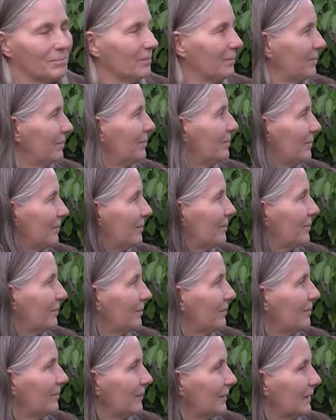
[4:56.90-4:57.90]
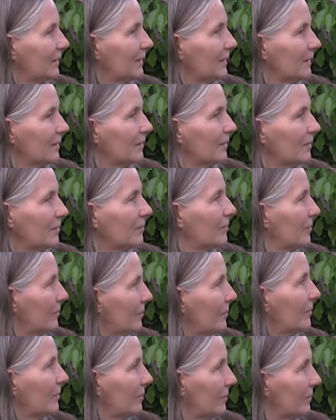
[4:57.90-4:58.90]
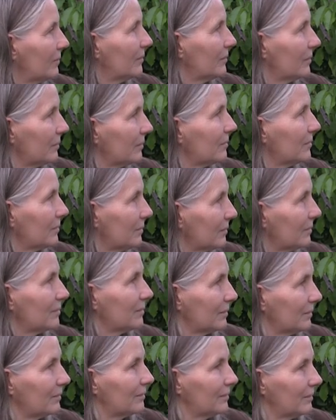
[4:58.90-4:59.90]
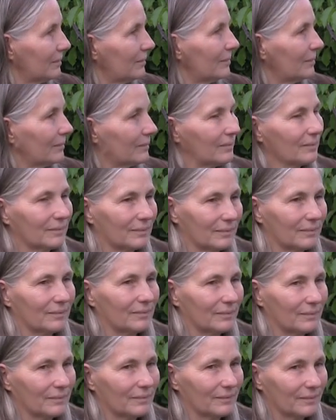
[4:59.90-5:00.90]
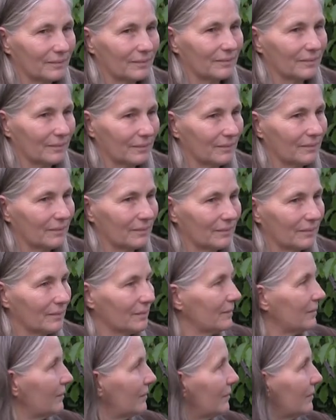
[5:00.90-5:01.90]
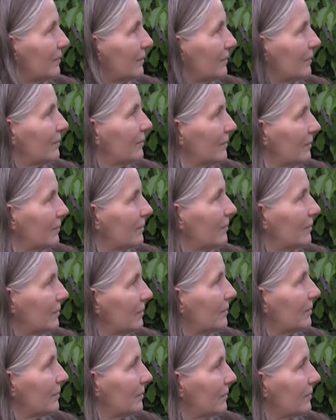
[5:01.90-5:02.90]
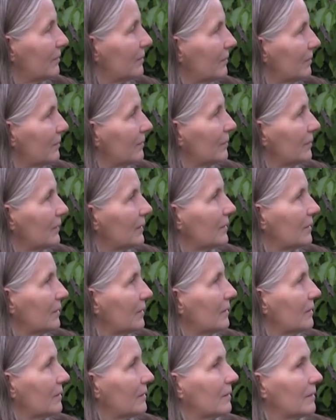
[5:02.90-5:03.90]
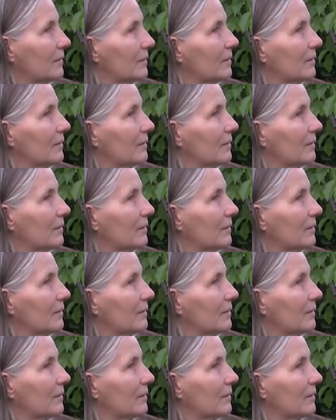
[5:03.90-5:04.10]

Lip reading: The person shown says nothing.